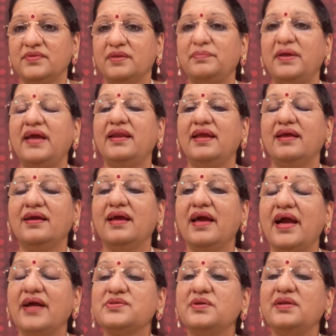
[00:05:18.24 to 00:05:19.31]
pairing
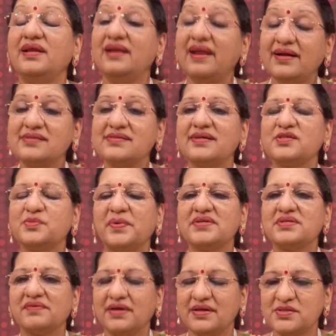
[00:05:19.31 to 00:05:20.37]
actually lends that
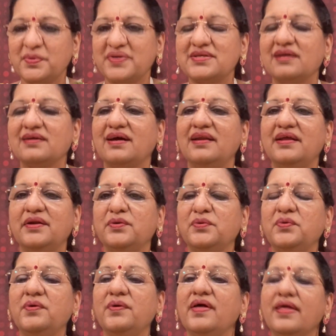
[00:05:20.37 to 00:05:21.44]
special color
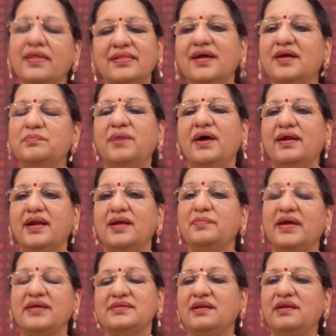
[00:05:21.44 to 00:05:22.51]
to Darbar and
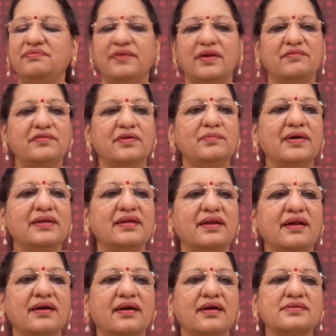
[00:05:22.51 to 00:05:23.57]
makes it different from other
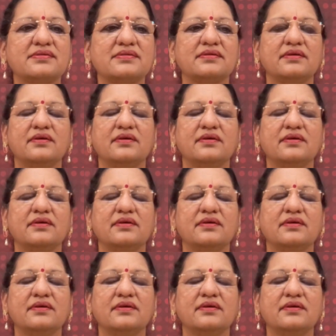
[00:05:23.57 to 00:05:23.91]
ragas.